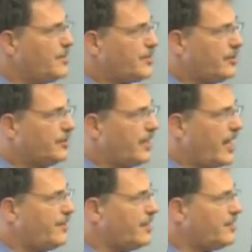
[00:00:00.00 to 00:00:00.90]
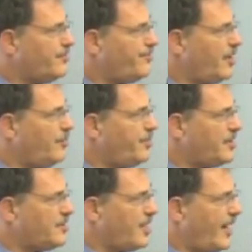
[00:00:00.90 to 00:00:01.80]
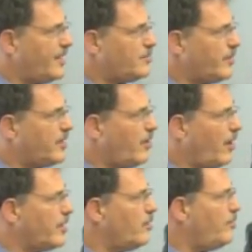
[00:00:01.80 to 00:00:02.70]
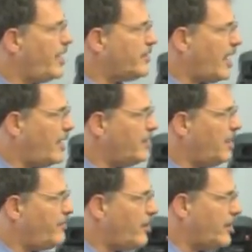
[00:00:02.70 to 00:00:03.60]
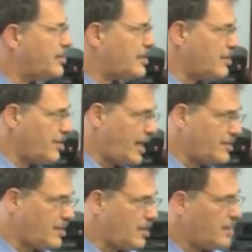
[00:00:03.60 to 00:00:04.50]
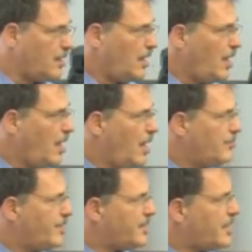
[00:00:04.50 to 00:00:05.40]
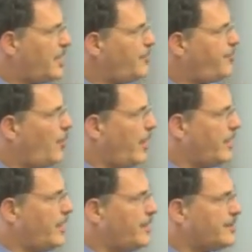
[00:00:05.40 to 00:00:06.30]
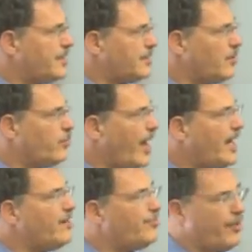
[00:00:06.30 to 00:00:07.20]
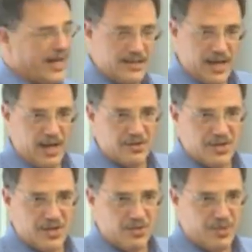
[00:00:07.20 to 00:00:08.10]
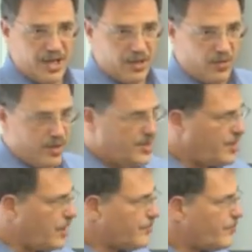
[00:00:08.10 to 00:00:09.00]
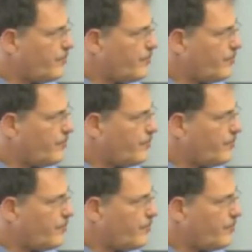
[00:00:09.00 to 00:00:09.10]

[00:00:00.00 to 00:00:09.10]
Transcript: Certainly, I think the Philippines has. We could argue about Kenya, I've already suggested. But the key point is that the rate of breakdowns has been increasing.